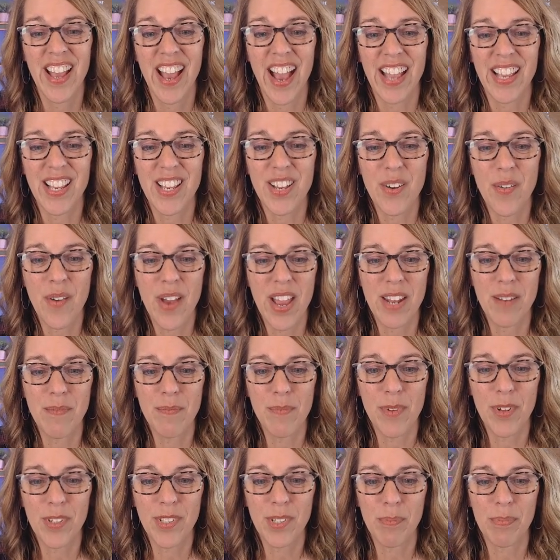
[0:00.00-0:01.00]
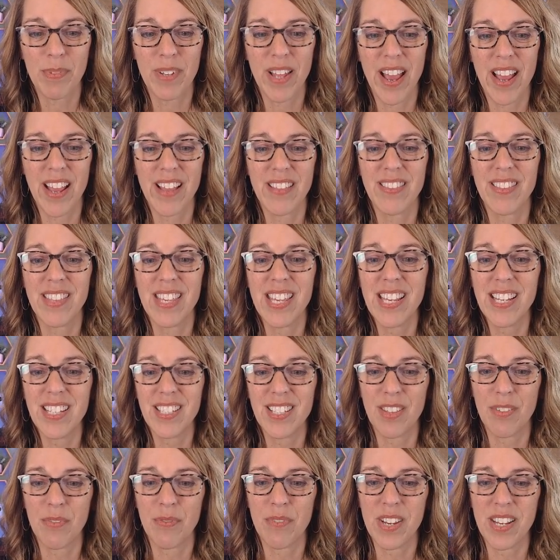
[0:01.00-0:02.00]
I can go ahead and multiply
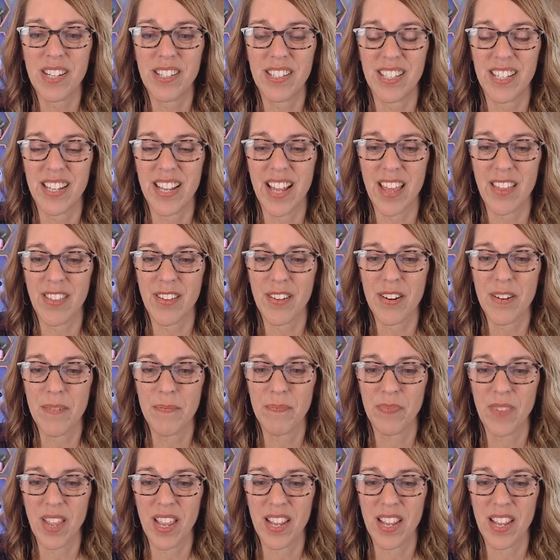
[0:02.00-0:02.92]
these three together.